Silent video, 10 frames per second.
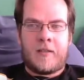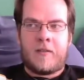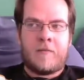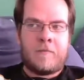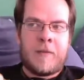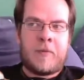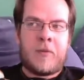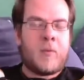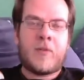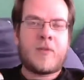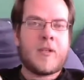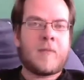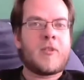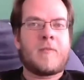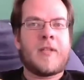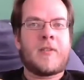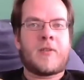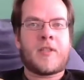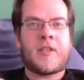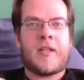people won't come to my door
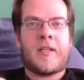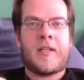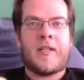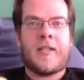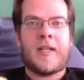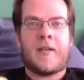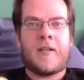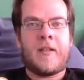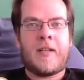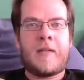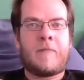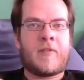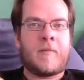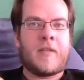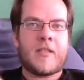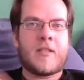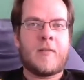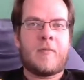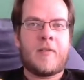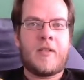saying like, yeah, I'm from that
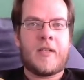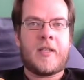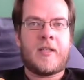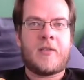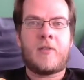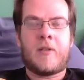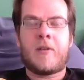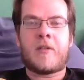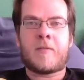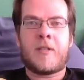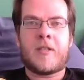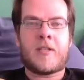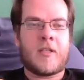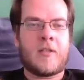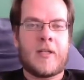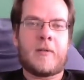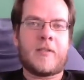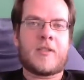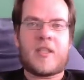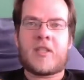company and you owe us money, so I want
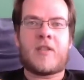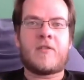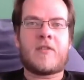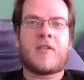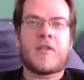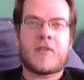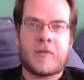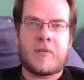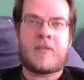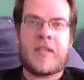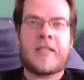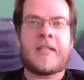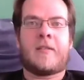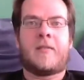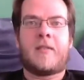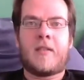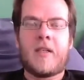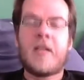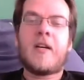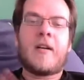600 euros from you right now.
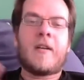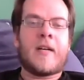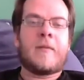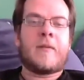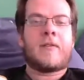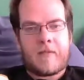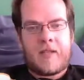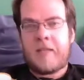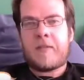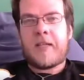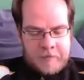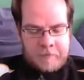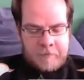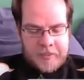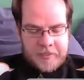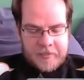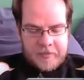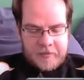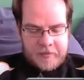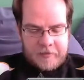That won't happen. I'm glad. But
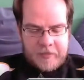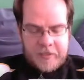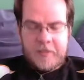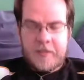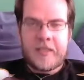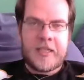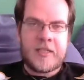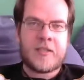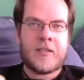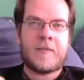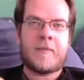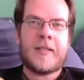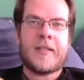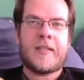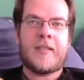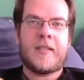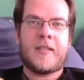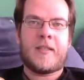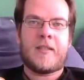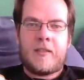recently I saw my
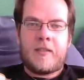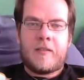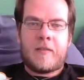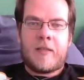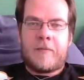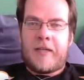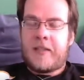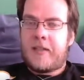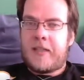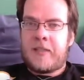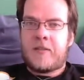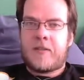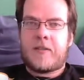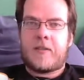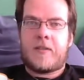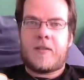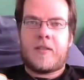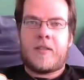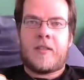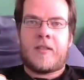my bank account
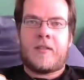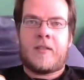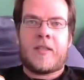that